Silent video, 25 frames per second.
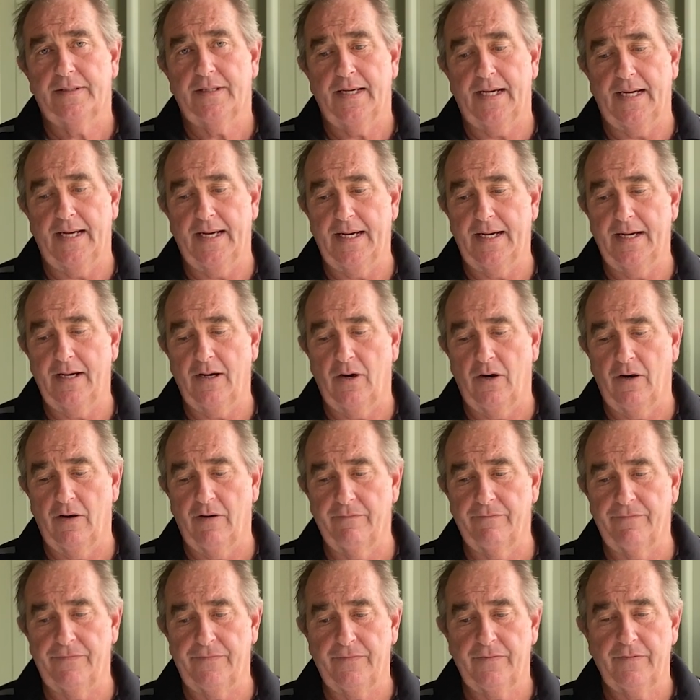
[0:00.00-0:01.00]

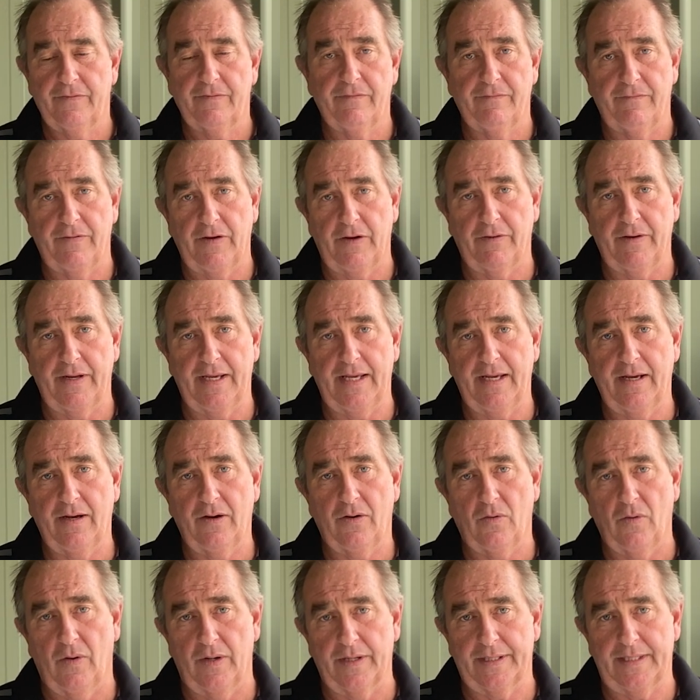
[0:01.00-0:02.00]
of varying
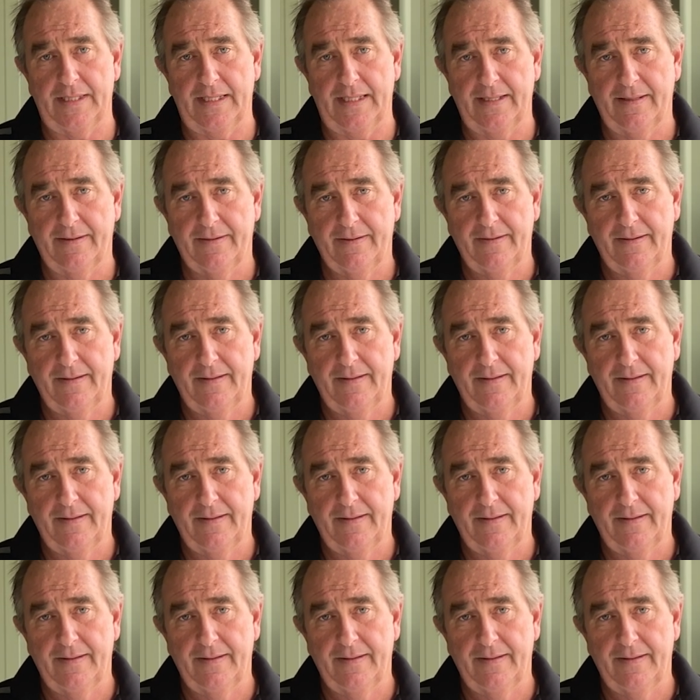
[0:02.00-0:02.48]
quality,